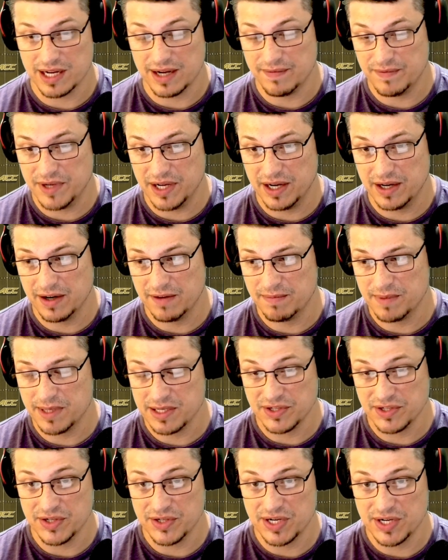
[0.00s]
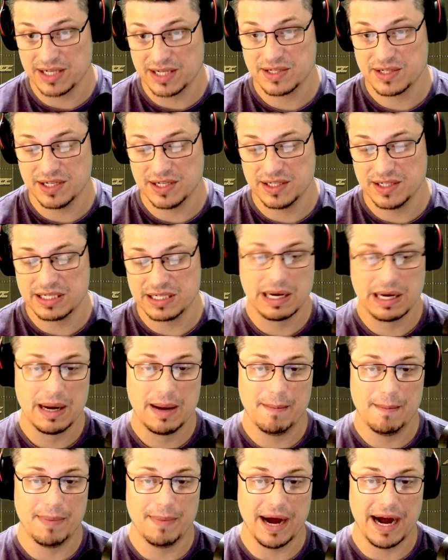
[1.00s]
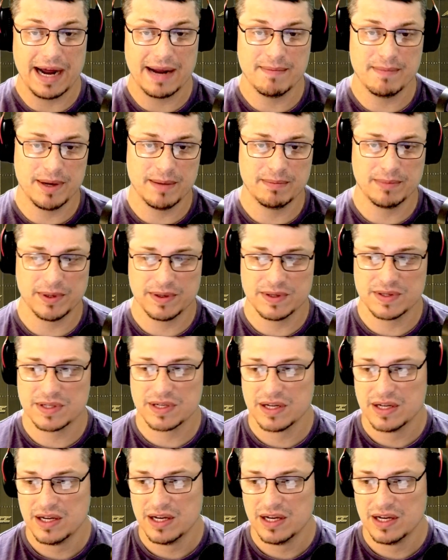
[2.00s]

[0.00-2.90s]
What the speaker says: I've done have been suggestions by members.